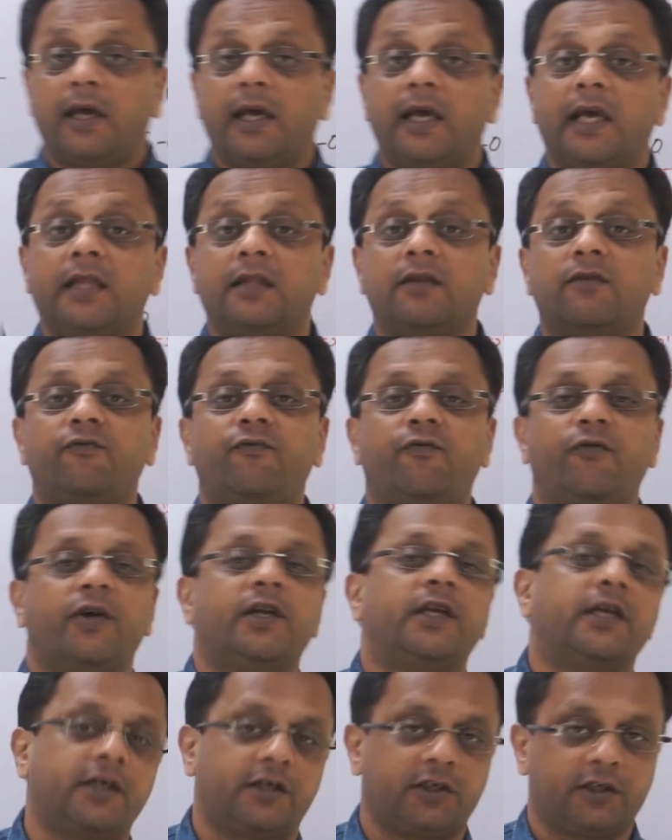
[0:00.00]

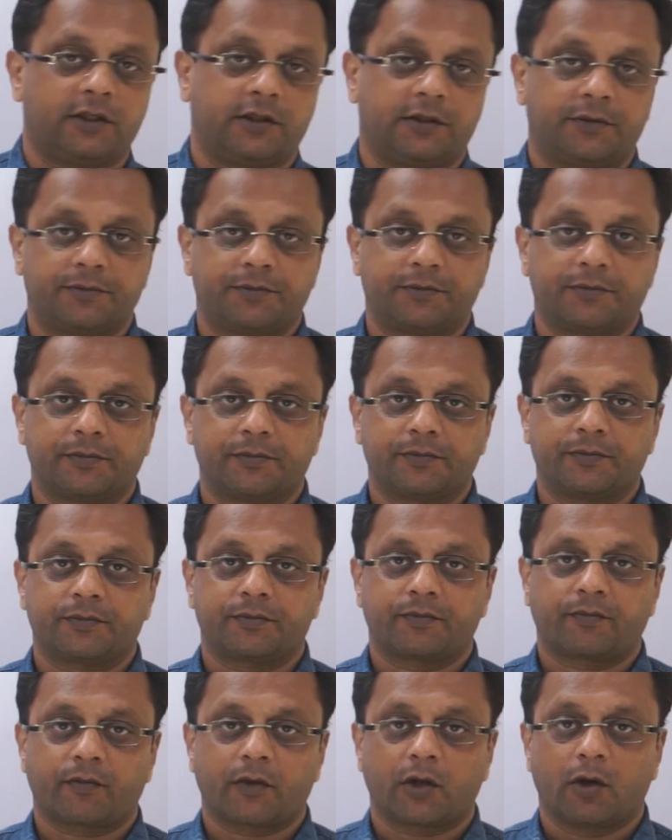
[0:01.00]
infinity.
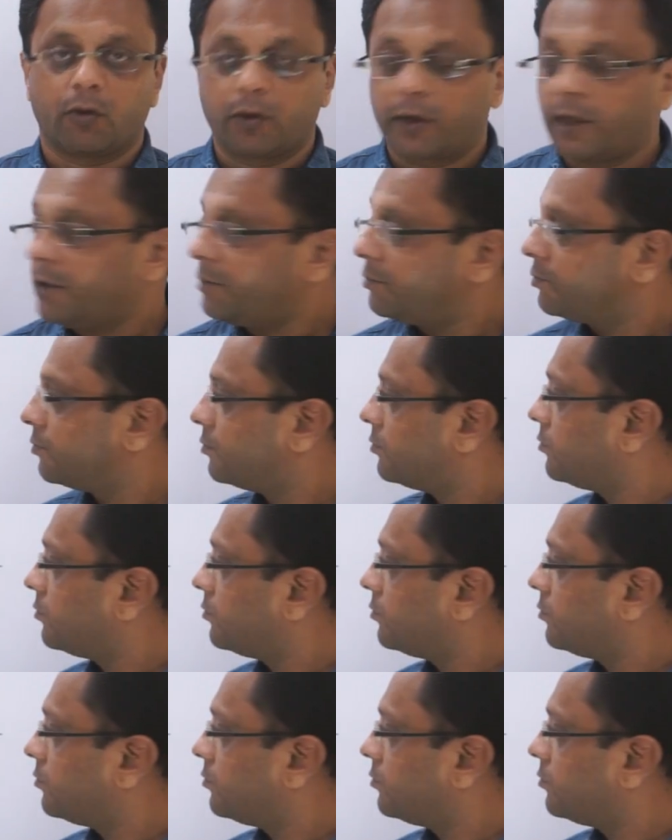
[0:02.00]
Okay?